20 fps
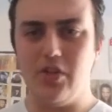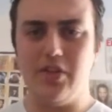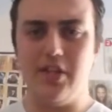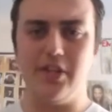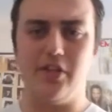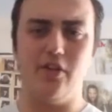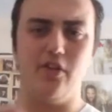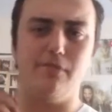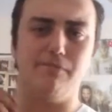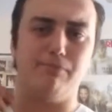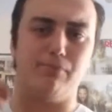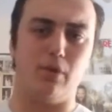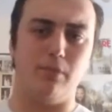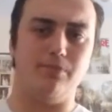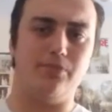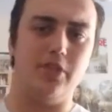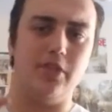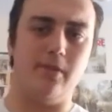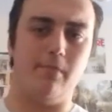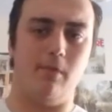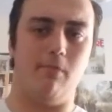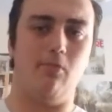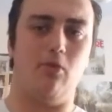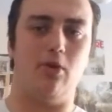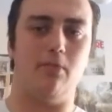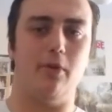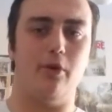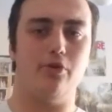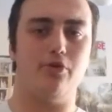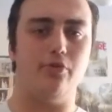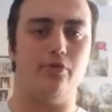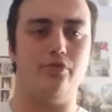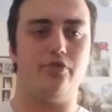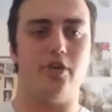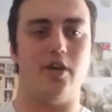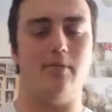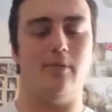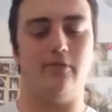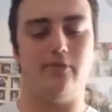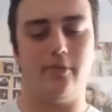they could have prompted a bit more emotional
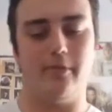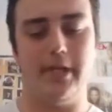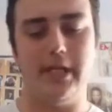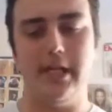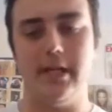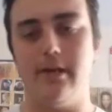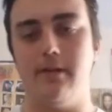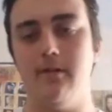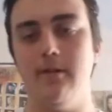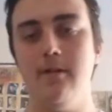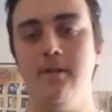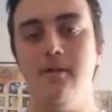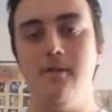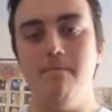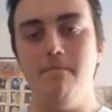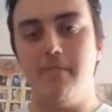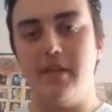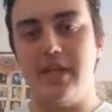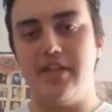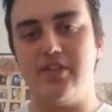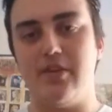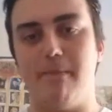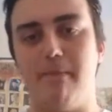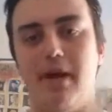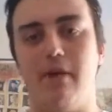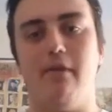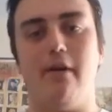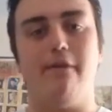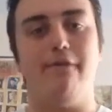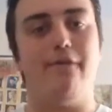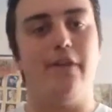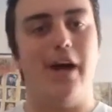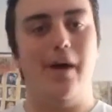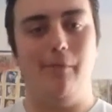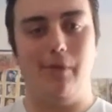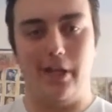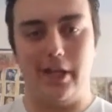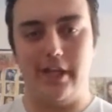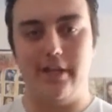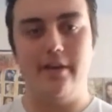drama from it. You know, it's about a
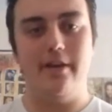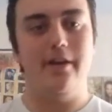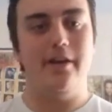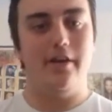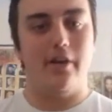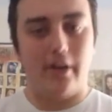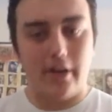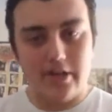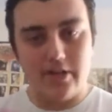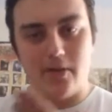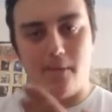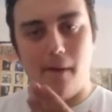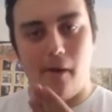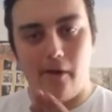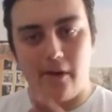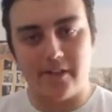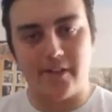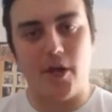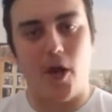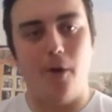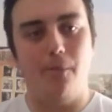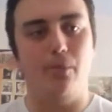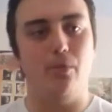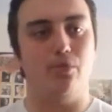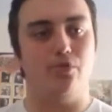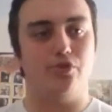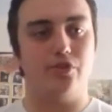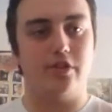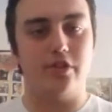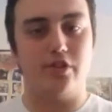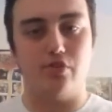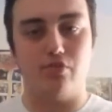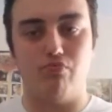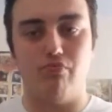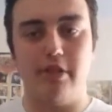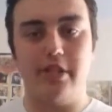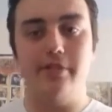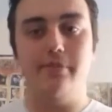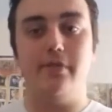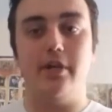family, it's about a couple trying to
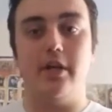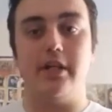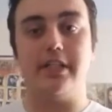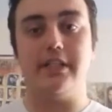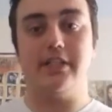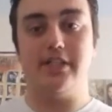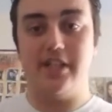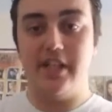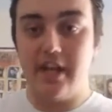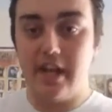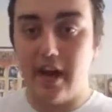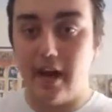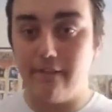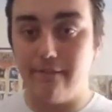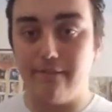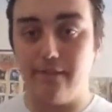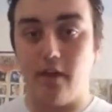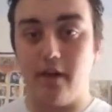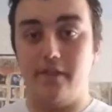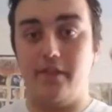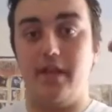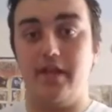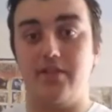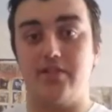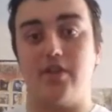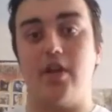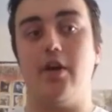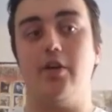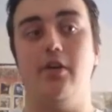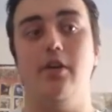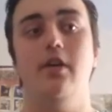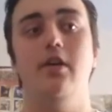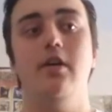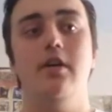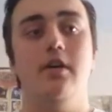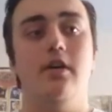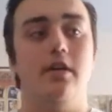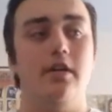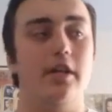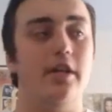reunite and find their son.
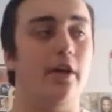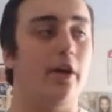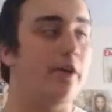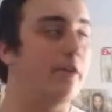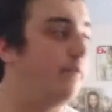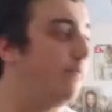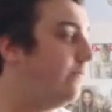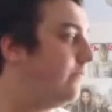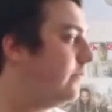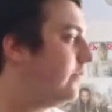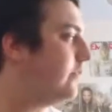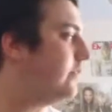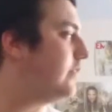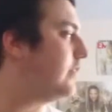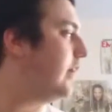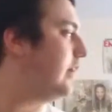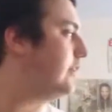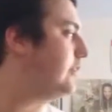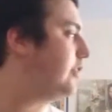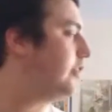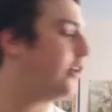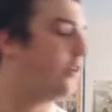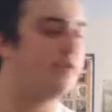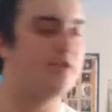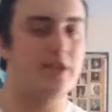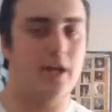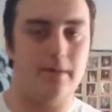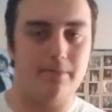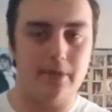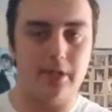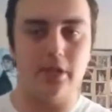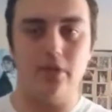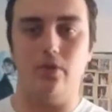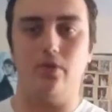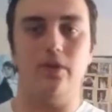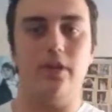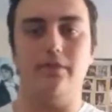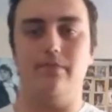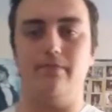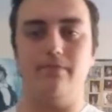You know, and you know Sam
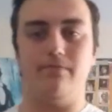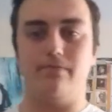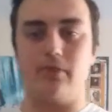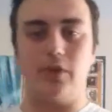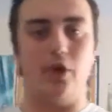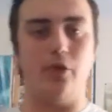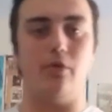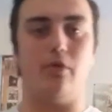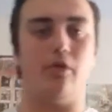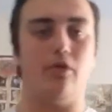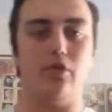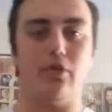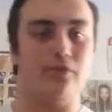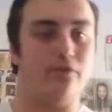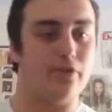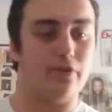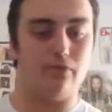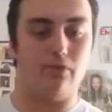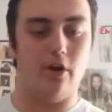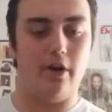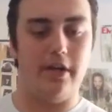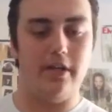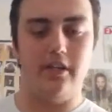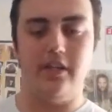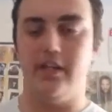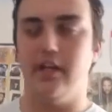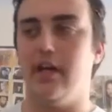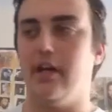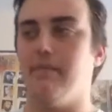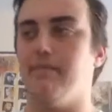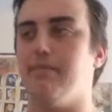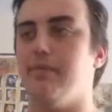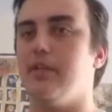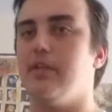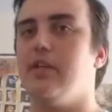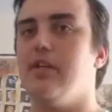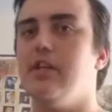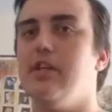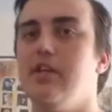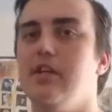Neill and co are along for the ride, uh, but